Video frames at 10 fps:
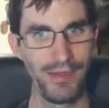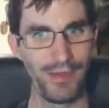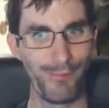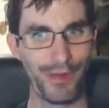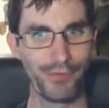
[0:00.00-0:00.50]

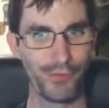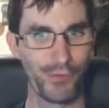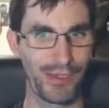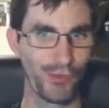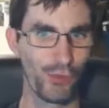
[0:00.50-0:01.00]
and
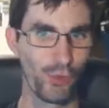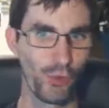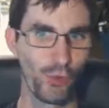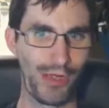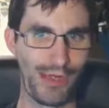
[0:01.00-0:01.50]
basically
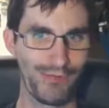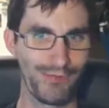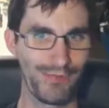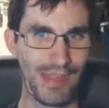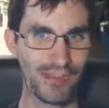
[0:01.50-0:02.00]
you
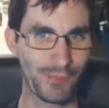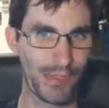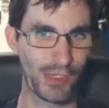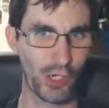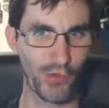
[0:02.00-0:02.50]
have to
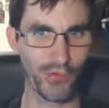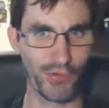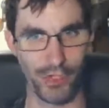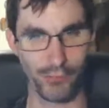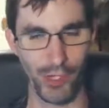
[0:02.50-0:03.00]
play cards
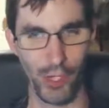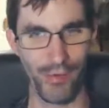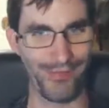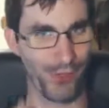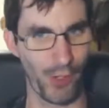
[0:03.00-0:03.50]
in a row
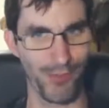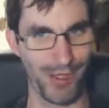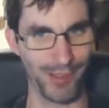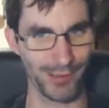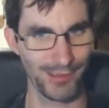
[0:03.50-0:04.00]
on their own
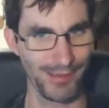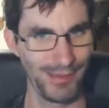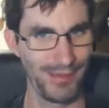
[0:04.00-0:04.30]
color